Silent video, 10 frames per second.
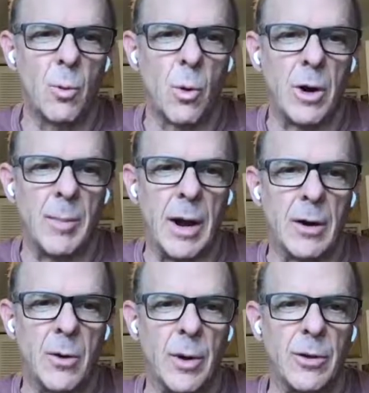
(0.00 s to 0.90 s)
worry
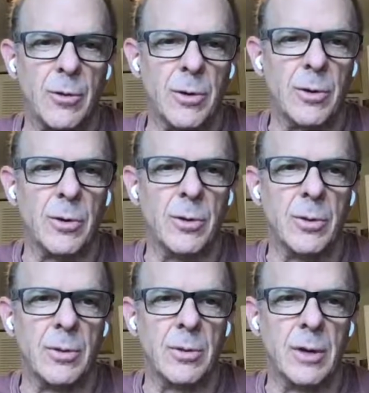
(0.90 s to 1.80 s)
about going
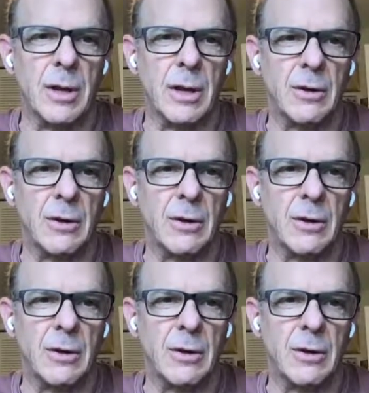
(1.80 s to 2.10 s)
through the